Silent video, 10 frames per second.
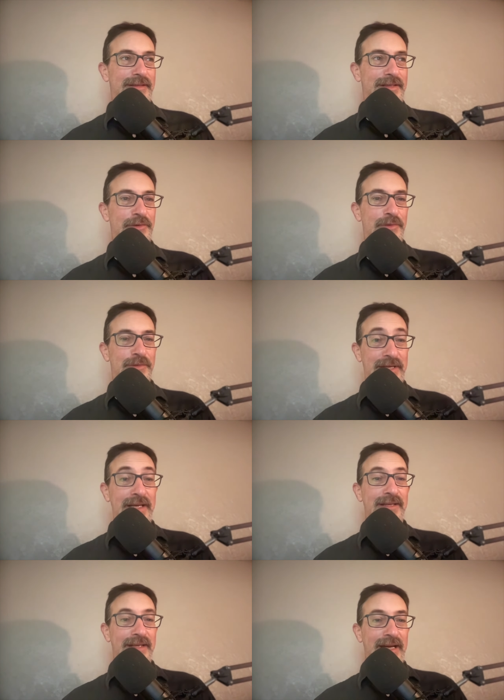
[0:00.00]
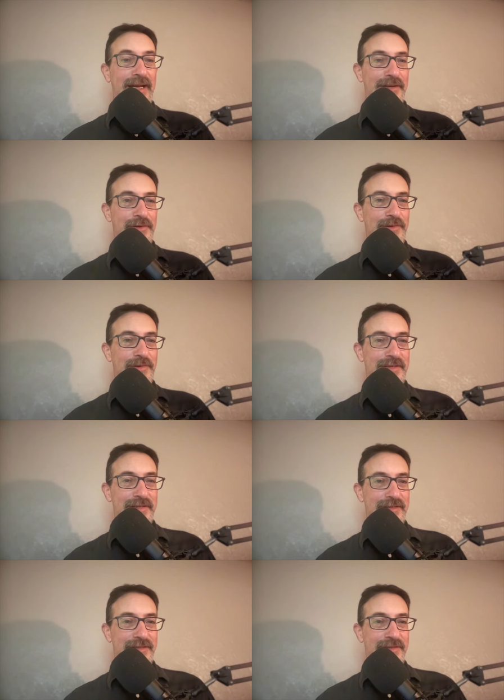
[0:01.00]
you did get
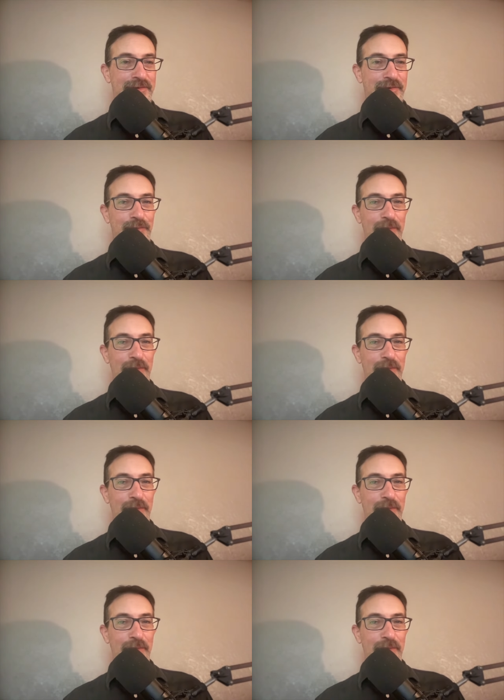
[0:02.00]
introduced to the